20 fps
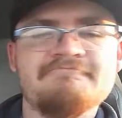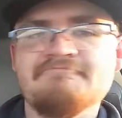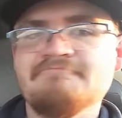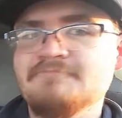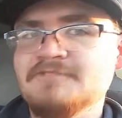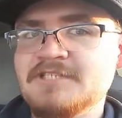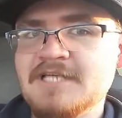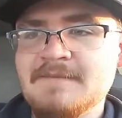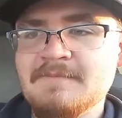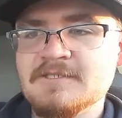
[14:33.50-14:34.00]

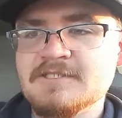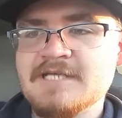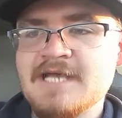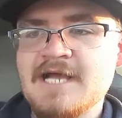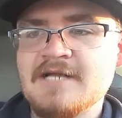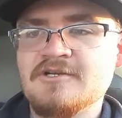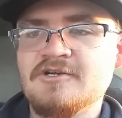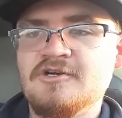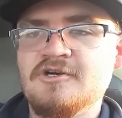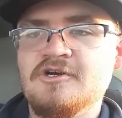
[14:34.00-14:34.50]
Same
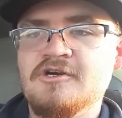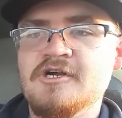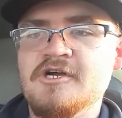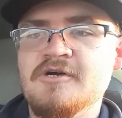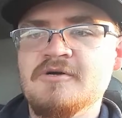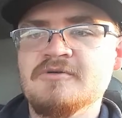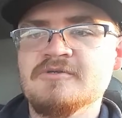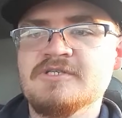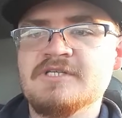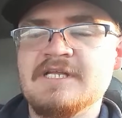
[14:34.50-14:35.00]
exact
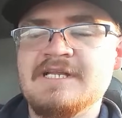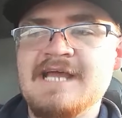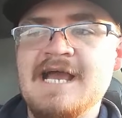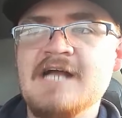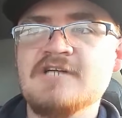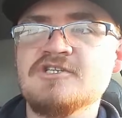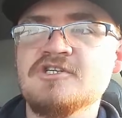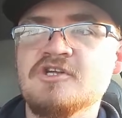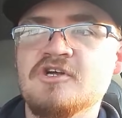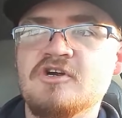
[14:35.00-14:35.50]
ergos, and
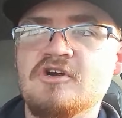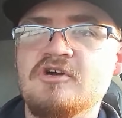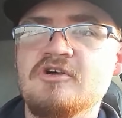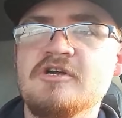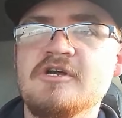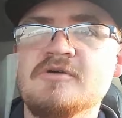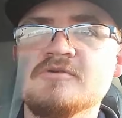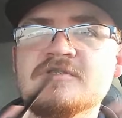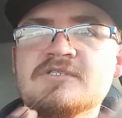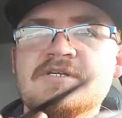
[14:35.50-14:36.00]
actually the
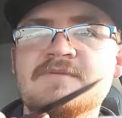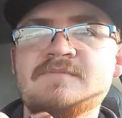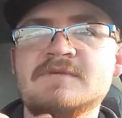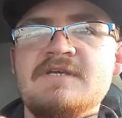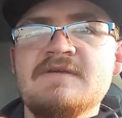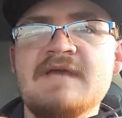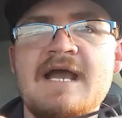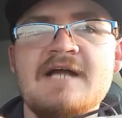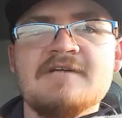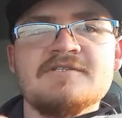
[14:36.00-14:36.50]
ergos to
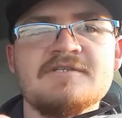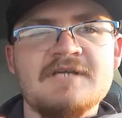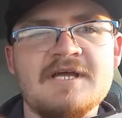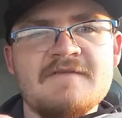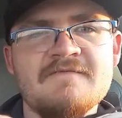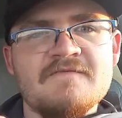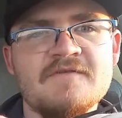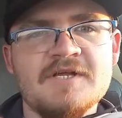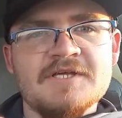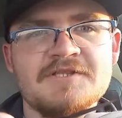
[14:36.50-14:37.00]
me actually
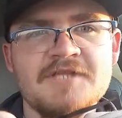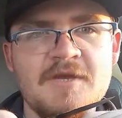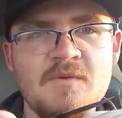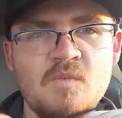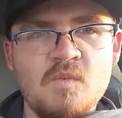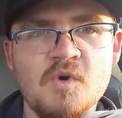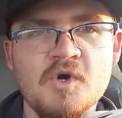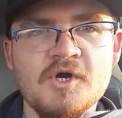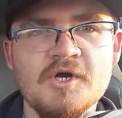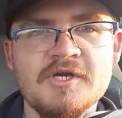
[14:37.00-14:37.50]
kind of feel like they
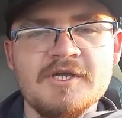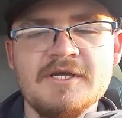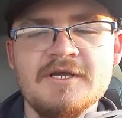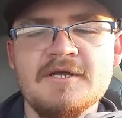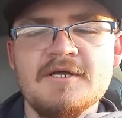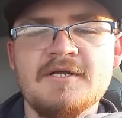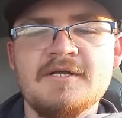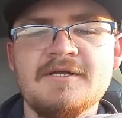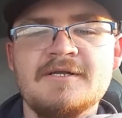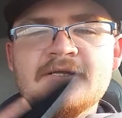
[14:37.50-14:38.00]
work
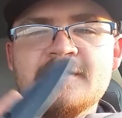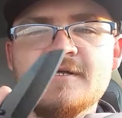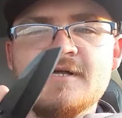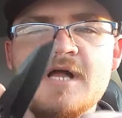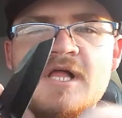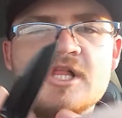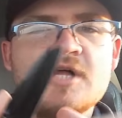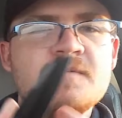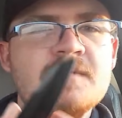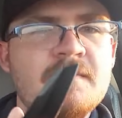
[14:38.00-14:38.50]

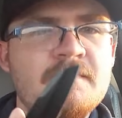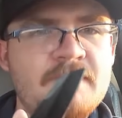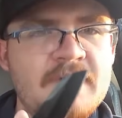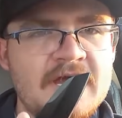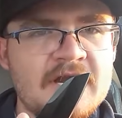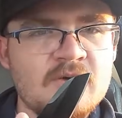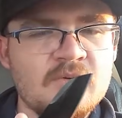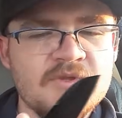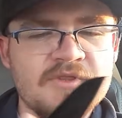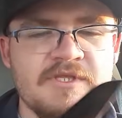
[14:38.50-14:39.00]
a little bit
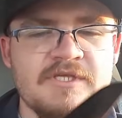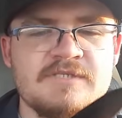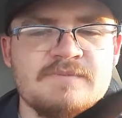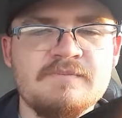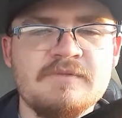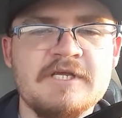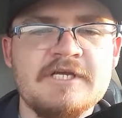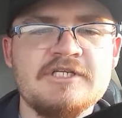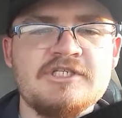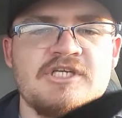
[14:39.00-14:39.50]
better with this
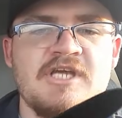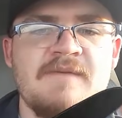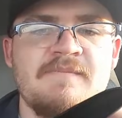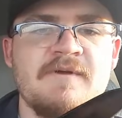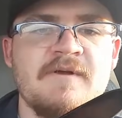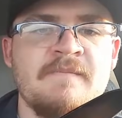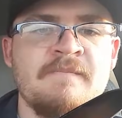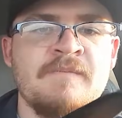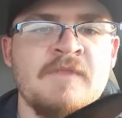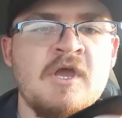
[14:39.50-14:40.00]
blade
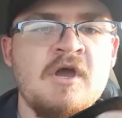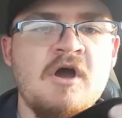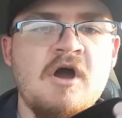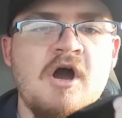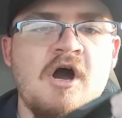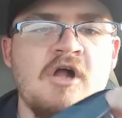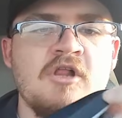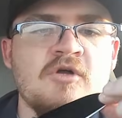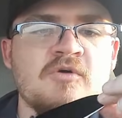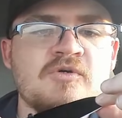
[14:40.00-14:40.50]
shape.
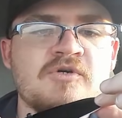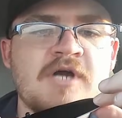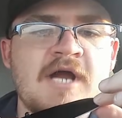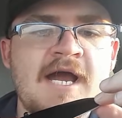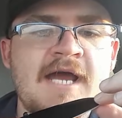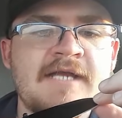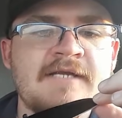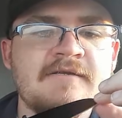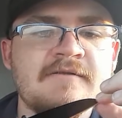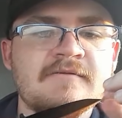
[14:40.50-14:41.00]
Hollow
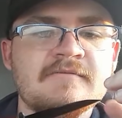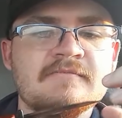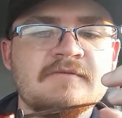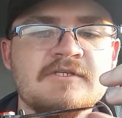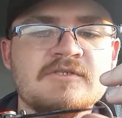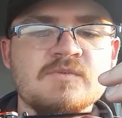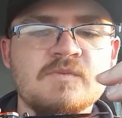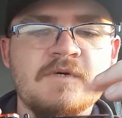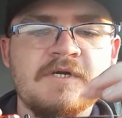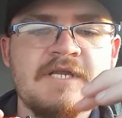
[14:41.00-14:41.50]
grind.
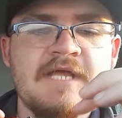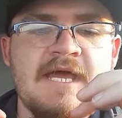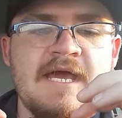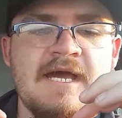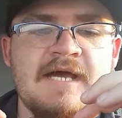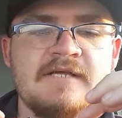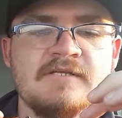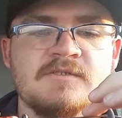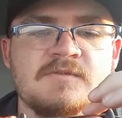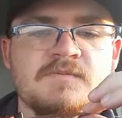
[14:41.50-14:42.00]
This one
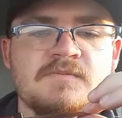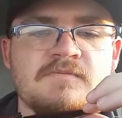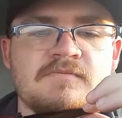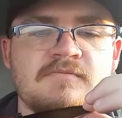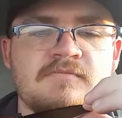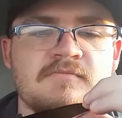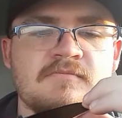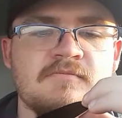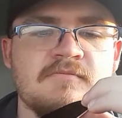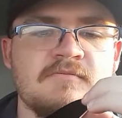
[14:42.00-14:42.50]
has
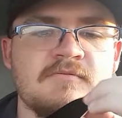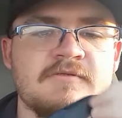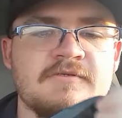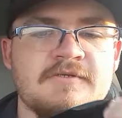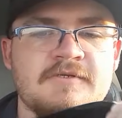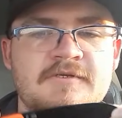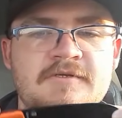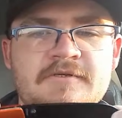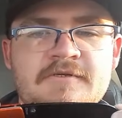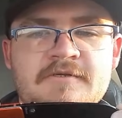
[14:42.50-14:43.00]

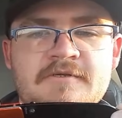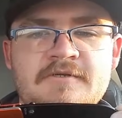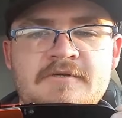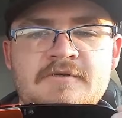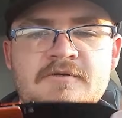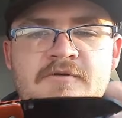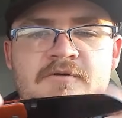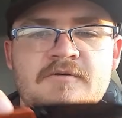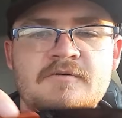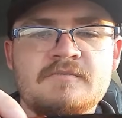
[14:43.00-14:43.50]

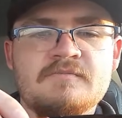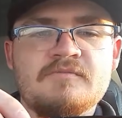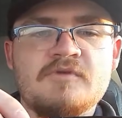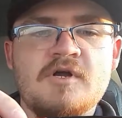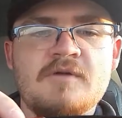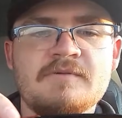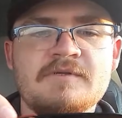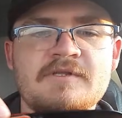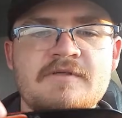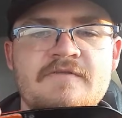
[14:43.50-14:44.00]

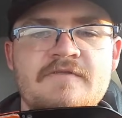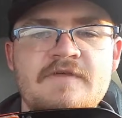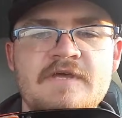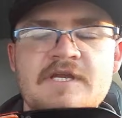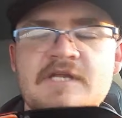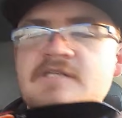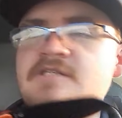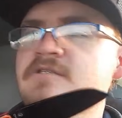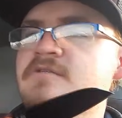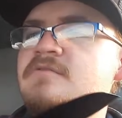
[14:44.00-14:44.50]
probably the
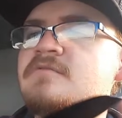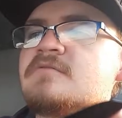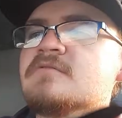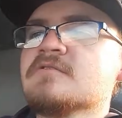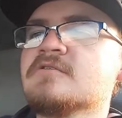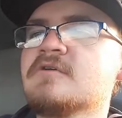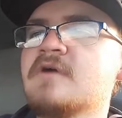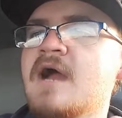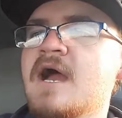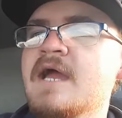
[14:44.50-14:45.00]
thinnest
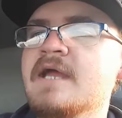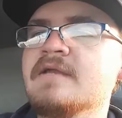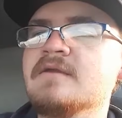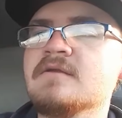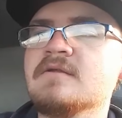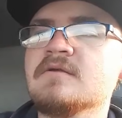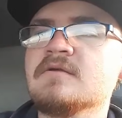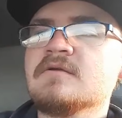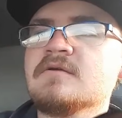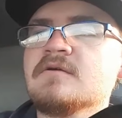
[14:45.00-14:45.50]

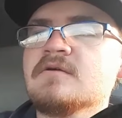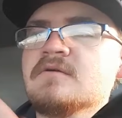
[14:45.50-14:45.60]
grind.